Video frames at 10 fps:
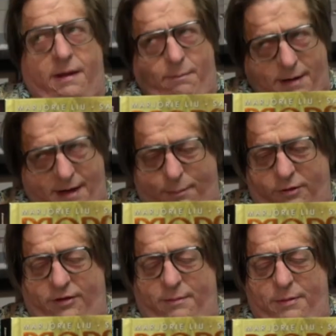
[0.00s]
I might have
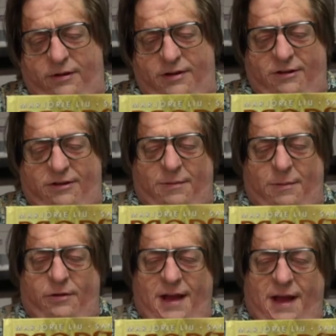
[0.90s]
butchered the pronunciation of
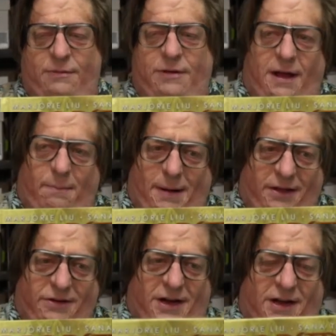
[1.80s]
some of those names. I
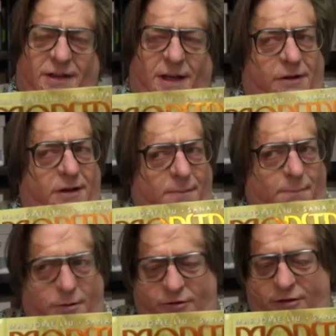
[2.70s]
apologize. I'm going
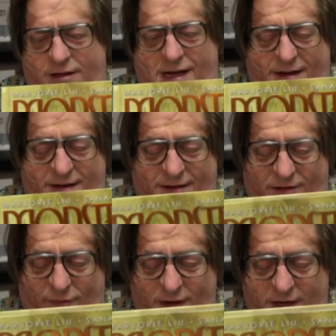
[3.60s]
to butcher a lot in
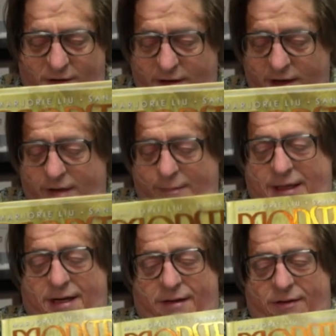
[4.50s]
this video
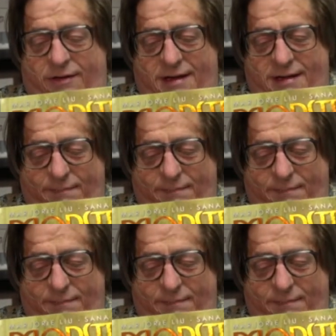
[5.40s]
because,